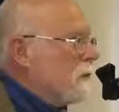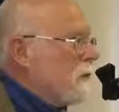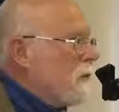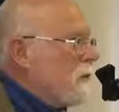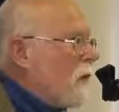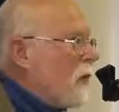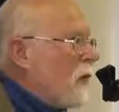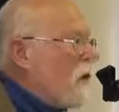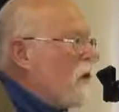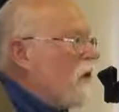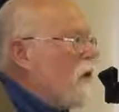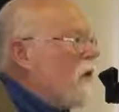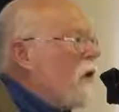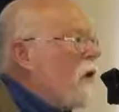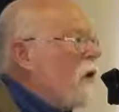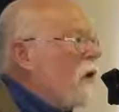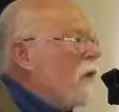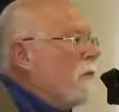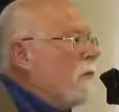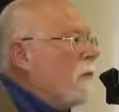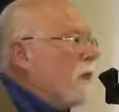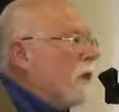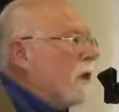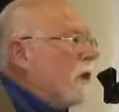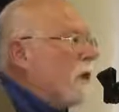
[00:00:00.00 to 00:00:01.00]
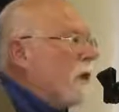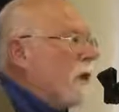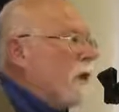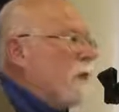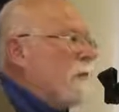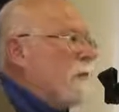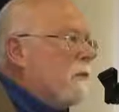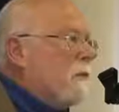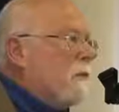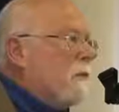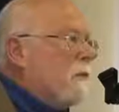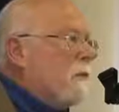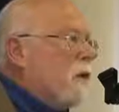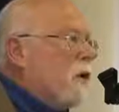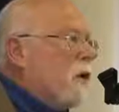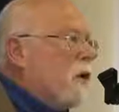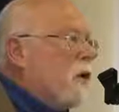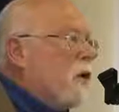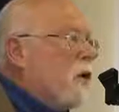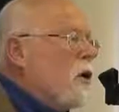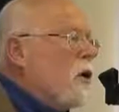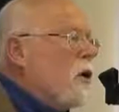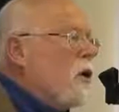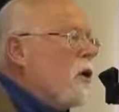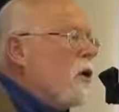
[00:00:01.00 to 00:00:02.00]
for a Muslim
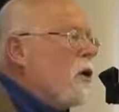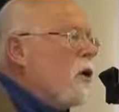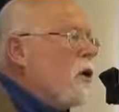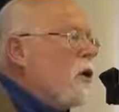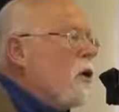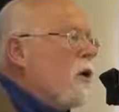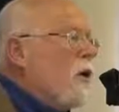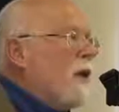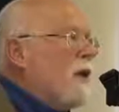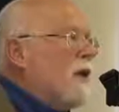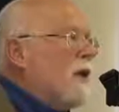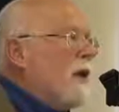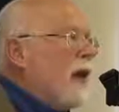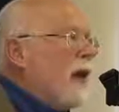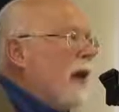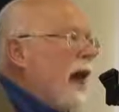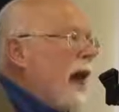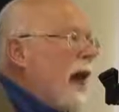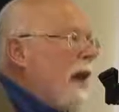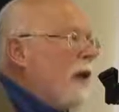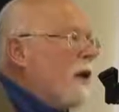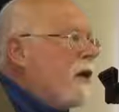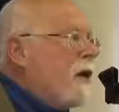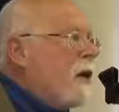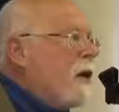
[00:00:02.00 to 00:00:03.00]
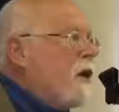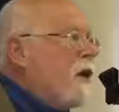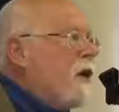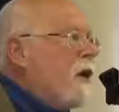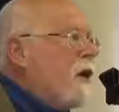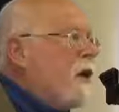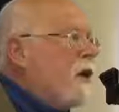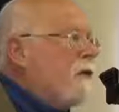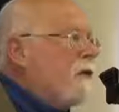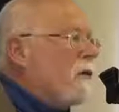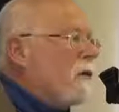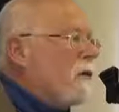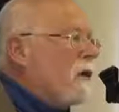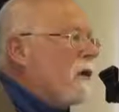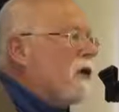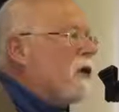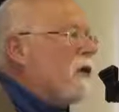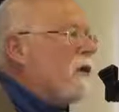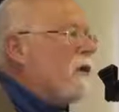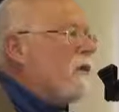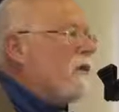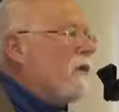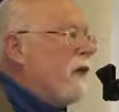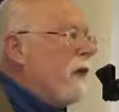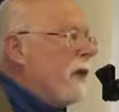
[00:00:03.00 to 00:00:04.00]
who is a landowner of Christian
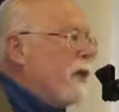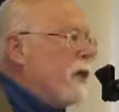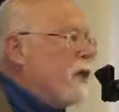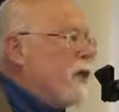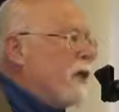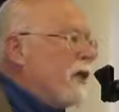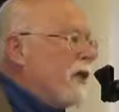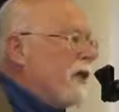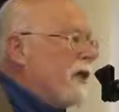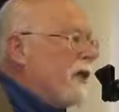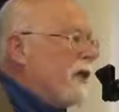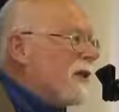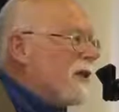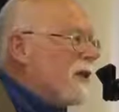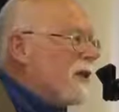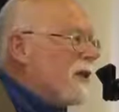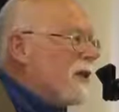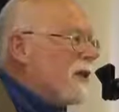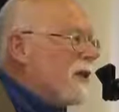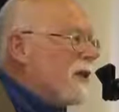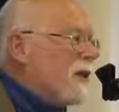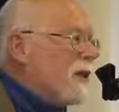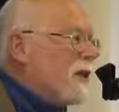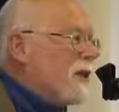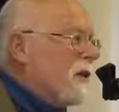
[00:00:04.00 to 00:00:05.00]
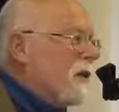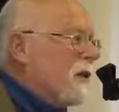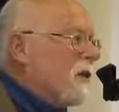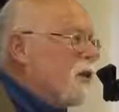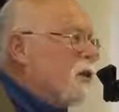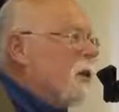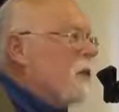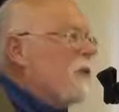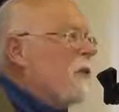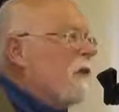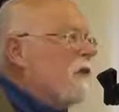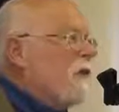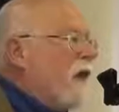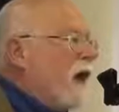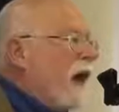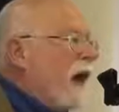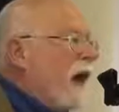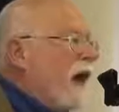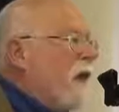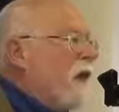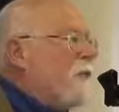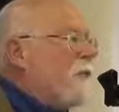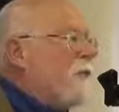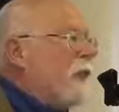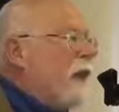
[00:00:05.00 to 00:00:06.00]
villages to provide
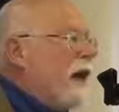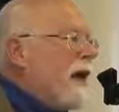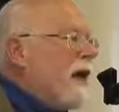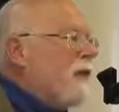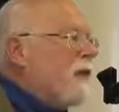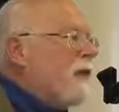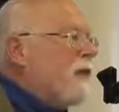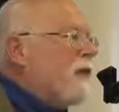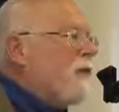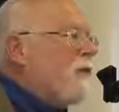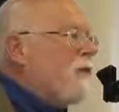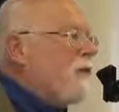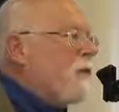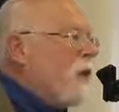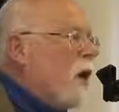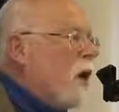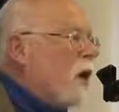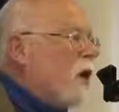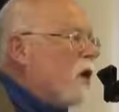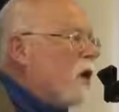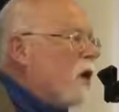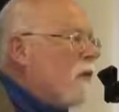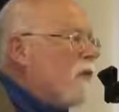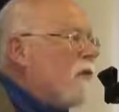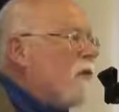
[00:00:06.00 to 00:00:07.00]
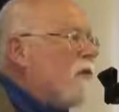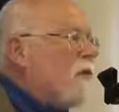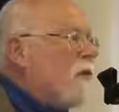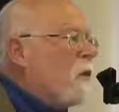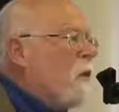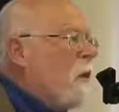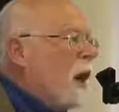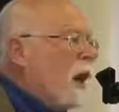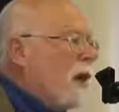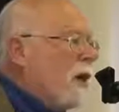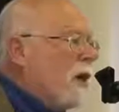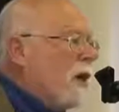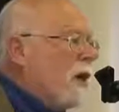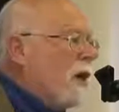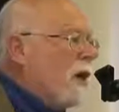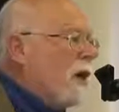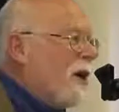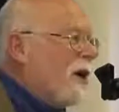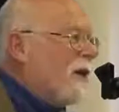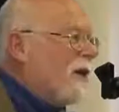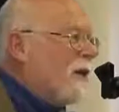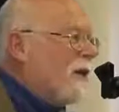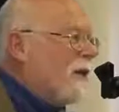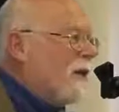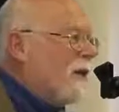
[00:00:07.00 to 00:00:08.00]
places of worship of the one God
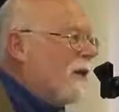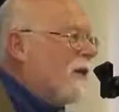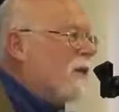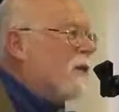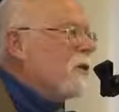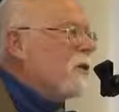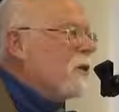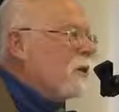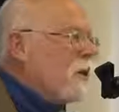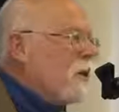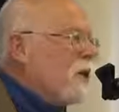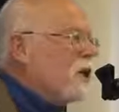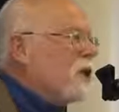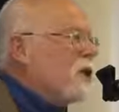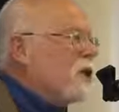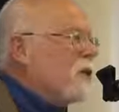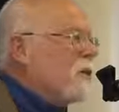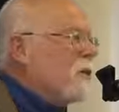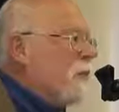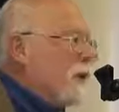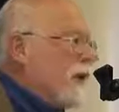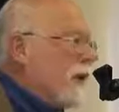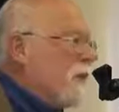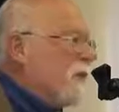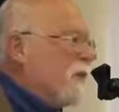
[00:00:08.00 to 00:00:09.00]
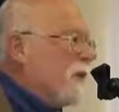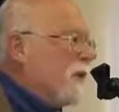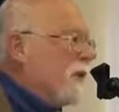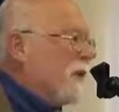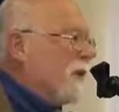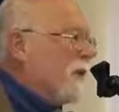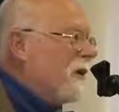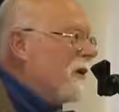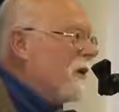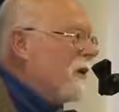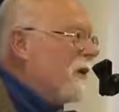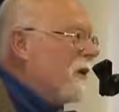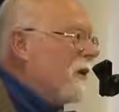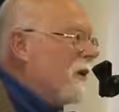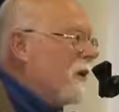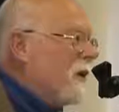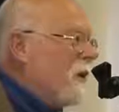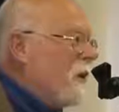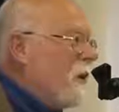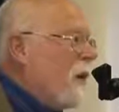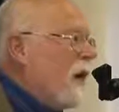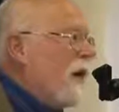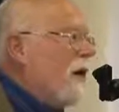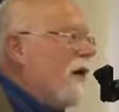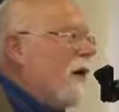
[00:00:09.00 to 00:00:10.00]
to Christian people when
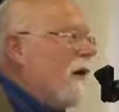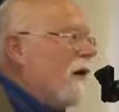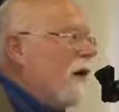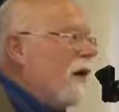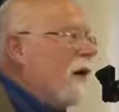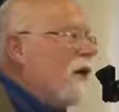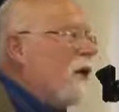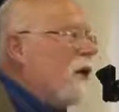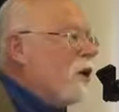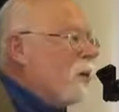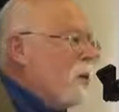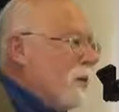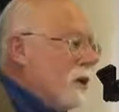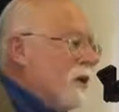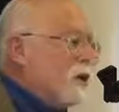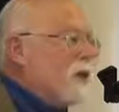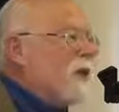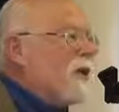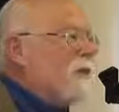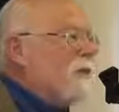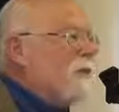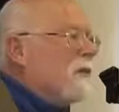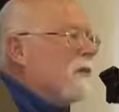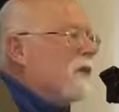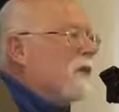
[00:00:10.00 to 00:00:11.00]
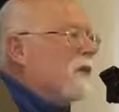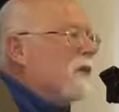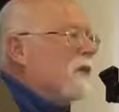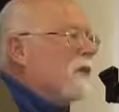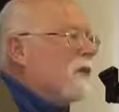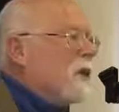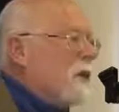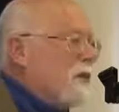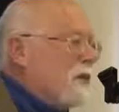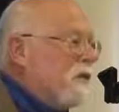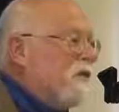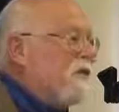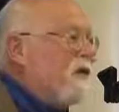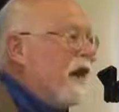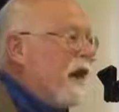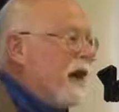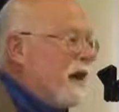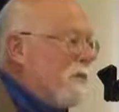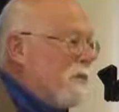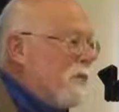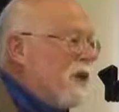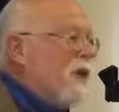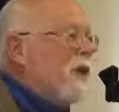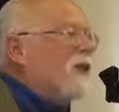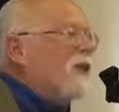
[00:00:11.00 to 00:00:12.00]
there are no Muslims to provide
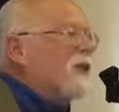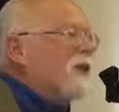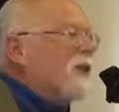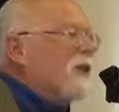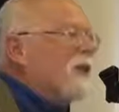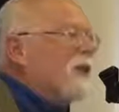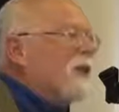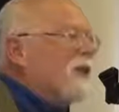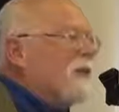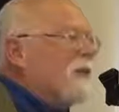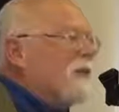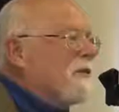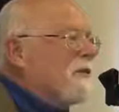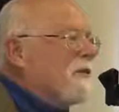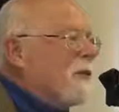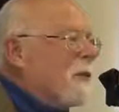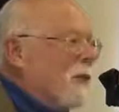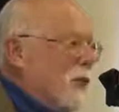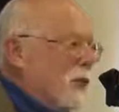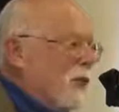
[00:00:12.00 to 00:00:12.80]
mosques for.